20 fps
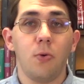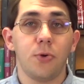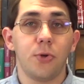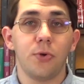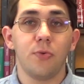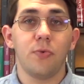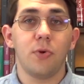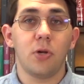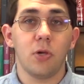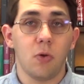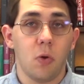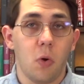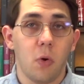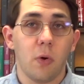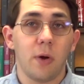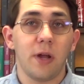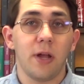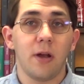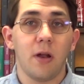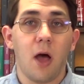due
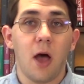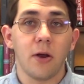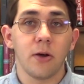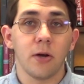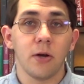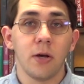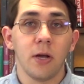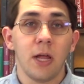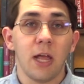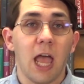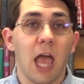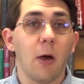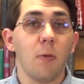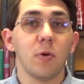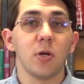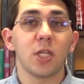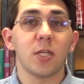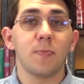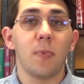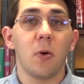glory and honor, and
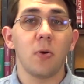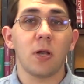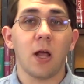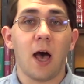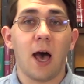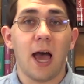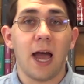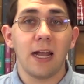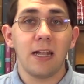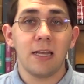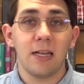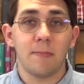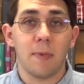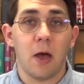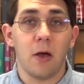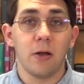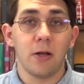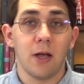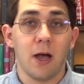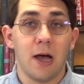would have spoke highly
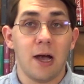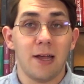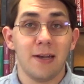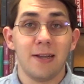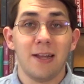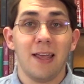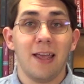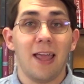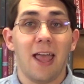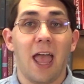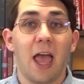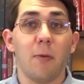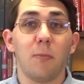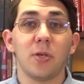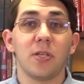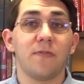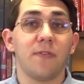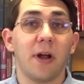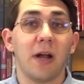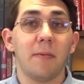about God, and
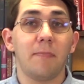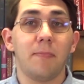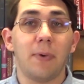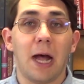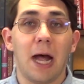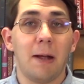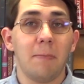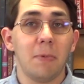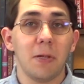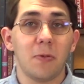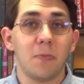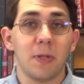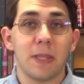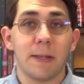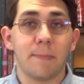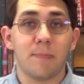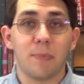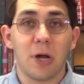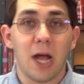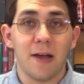was very public with
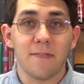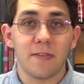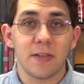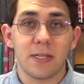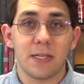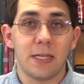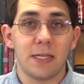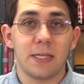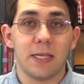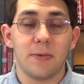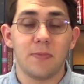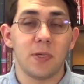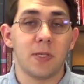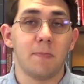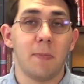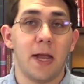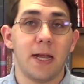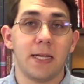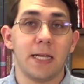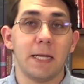the prophecies he was
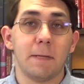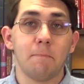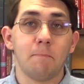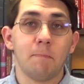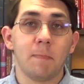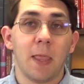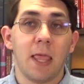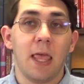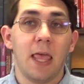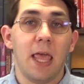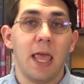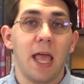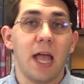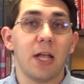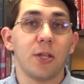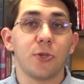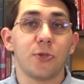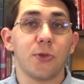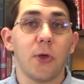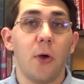making.
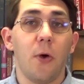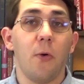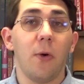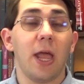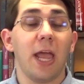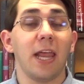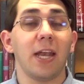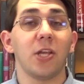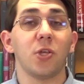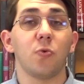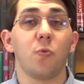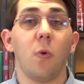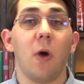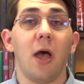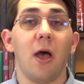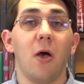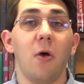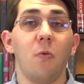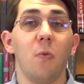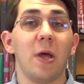And so it is
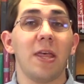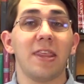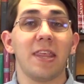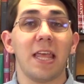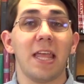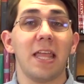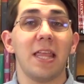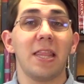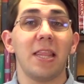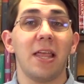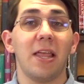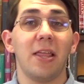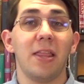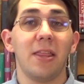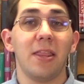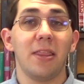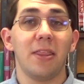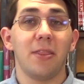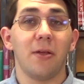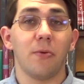well within
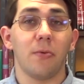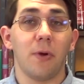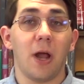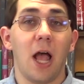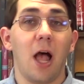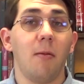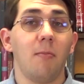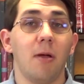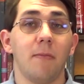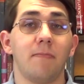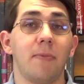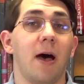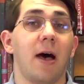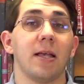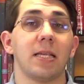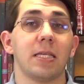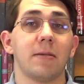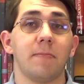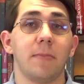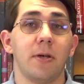the realm of
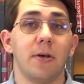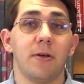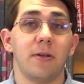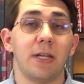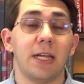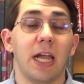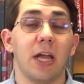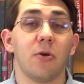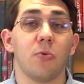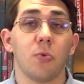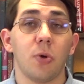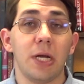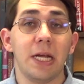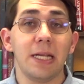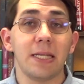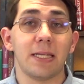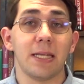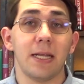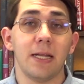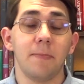possibility and
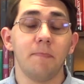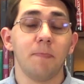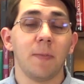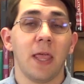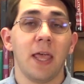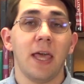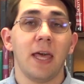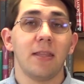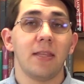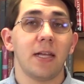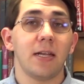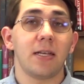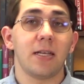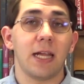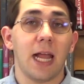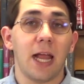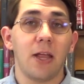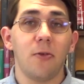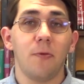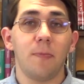reason that
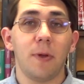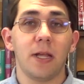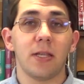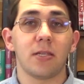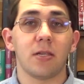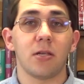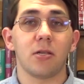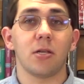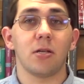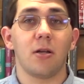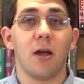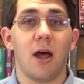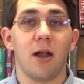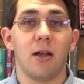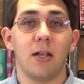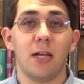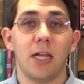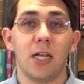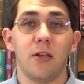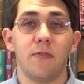Daniel, being such a
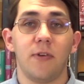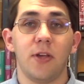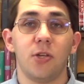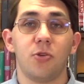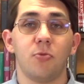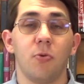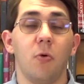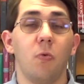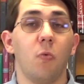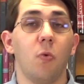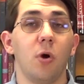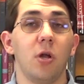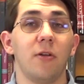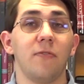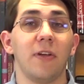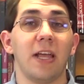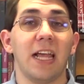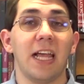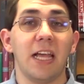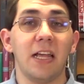godly individual, would
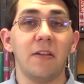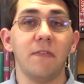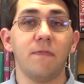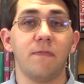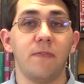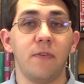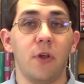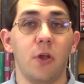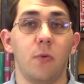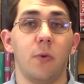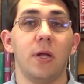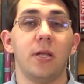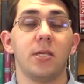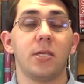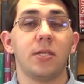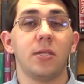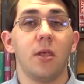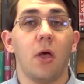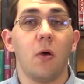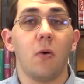have
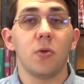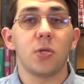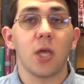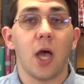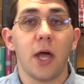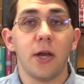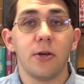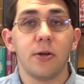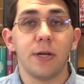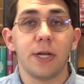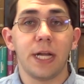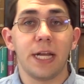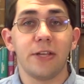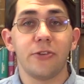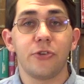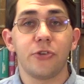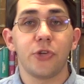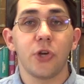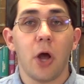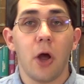influenced those under
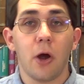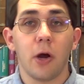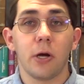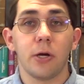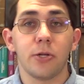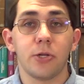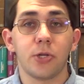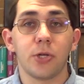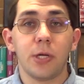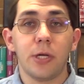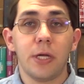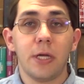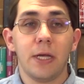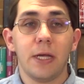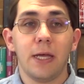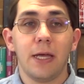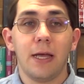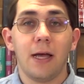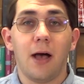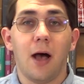his charge.
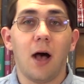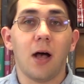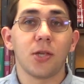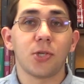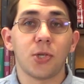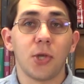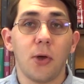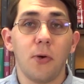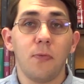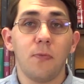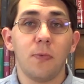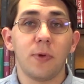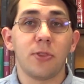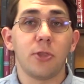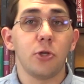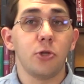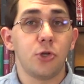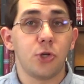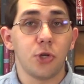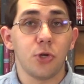Also,
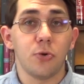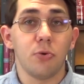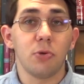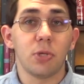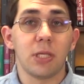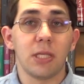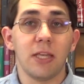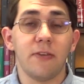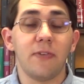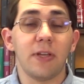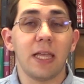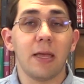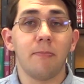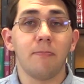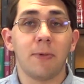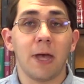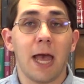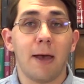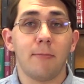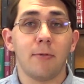with the Jews living in
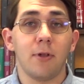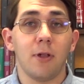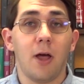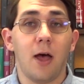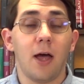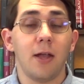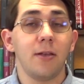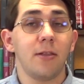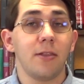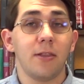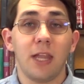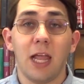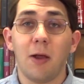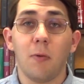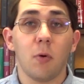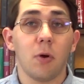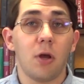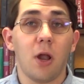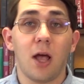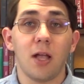Babylon, they
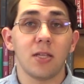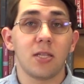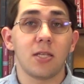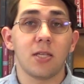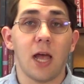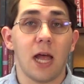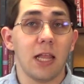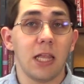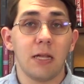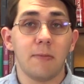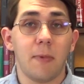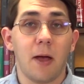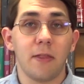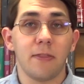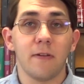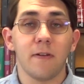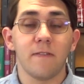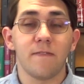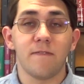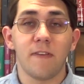were not silent
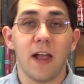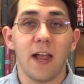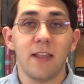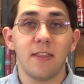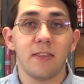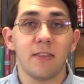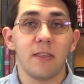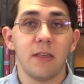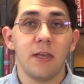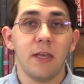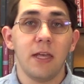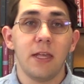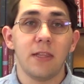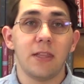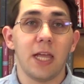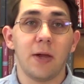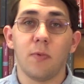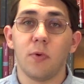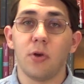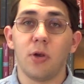about their faith.
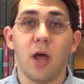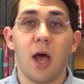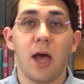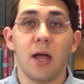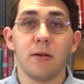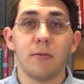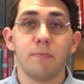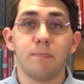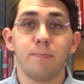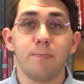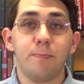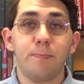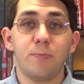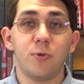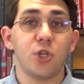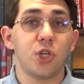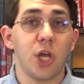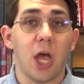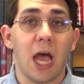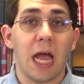They were not
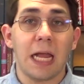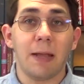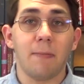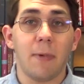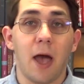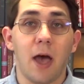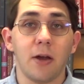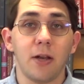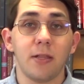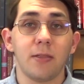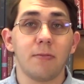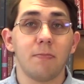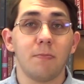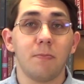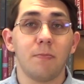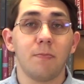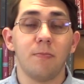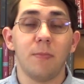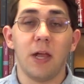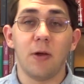shy about it.
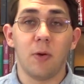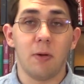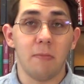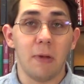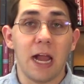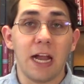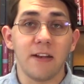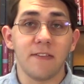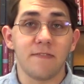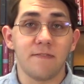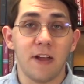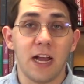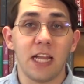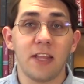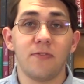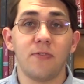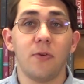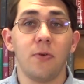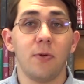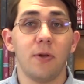They remained
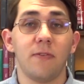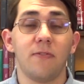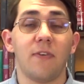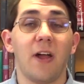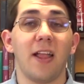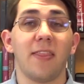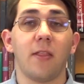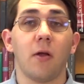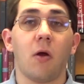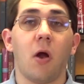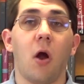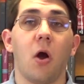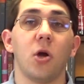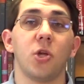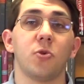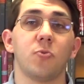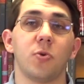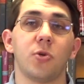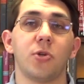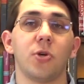faithful. In fact, their
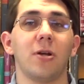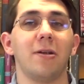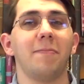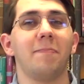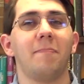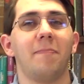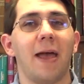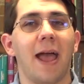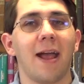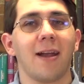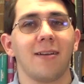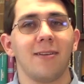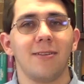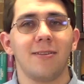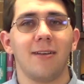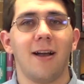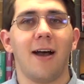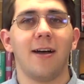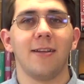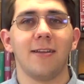hearts were turned back to
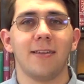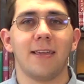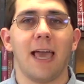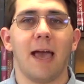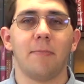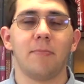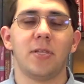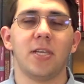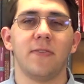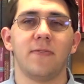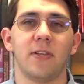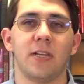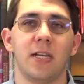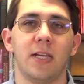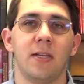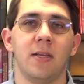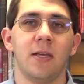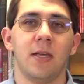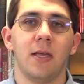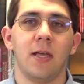God in captivity.